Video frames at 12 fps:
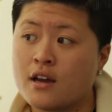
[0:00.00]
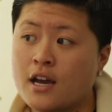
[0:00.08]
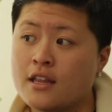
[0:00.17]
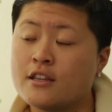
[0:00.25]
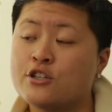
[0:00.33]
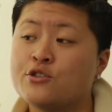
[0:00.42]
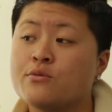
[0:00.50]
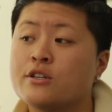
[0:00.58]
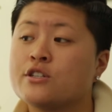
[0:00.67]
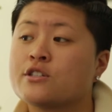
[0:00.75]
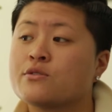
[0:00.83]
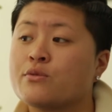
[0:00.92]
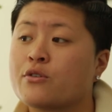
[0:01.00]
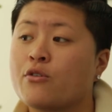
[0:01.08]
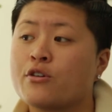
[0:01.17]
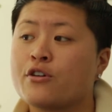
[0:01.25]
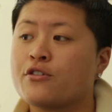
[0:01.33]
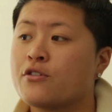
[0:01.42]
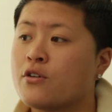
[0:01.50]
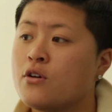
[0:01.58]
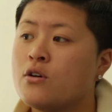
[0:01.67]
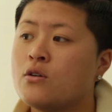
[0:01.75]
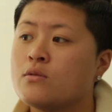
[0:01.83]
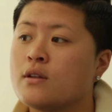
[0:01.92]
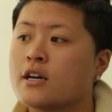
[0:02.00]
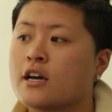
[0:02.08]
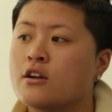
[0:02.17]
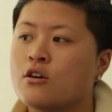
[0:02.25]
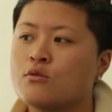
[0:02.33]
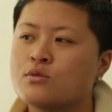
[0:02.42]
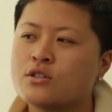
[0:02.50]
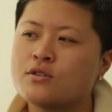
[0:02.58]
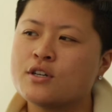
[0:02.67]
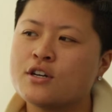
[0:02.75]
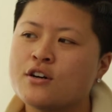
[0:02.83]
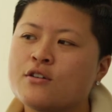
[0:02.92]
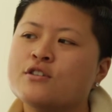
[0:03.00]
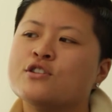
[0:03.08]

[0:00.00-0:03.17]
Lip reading: And did you just record on your own, like at a home studio, or